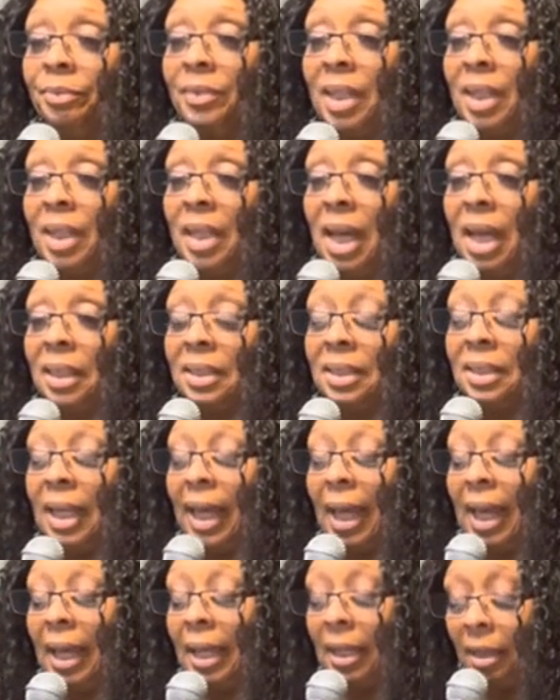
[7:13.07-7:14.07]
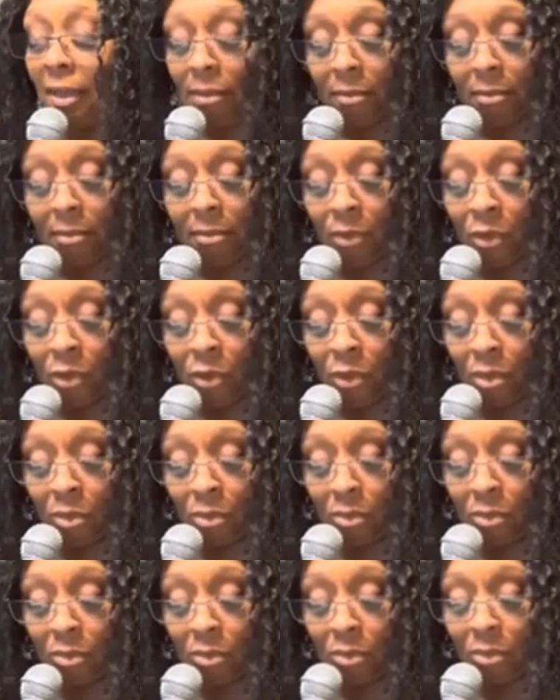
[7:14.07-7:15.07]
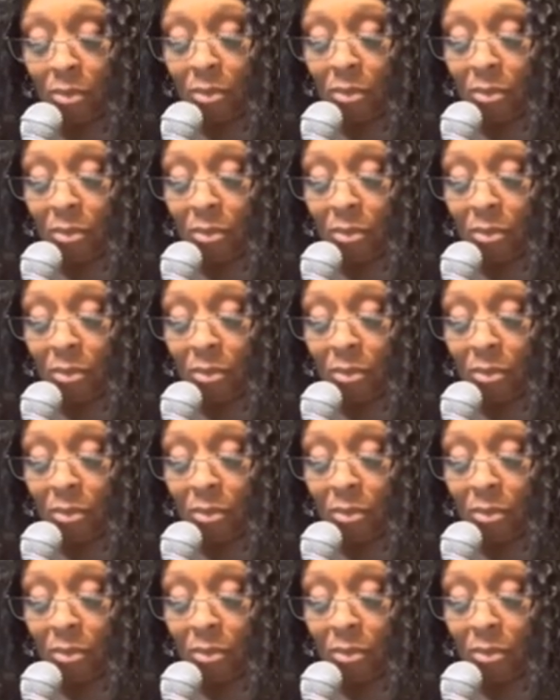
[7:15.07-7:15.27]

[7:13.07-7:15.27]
They're not saying, you know,